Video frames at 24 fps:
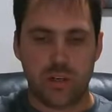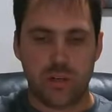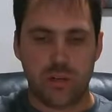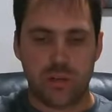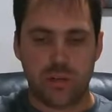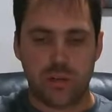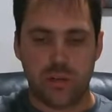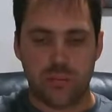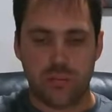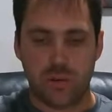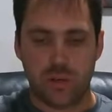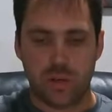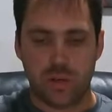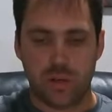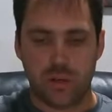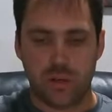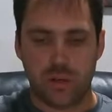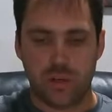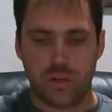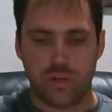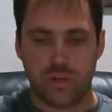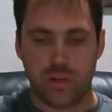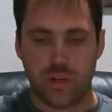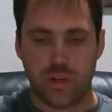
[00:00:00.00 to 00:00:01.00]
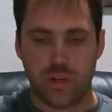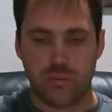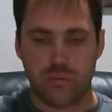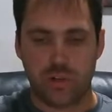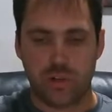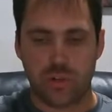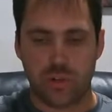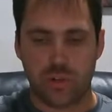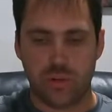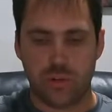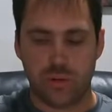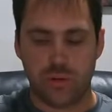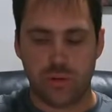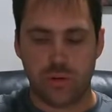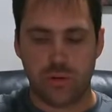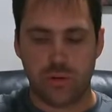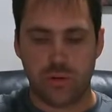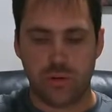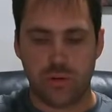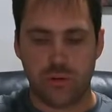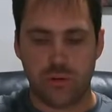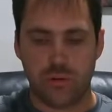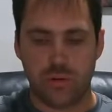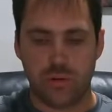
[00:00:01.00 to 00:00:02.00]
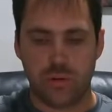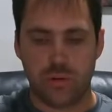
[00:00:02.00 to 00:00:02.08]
depend on the transmission you use.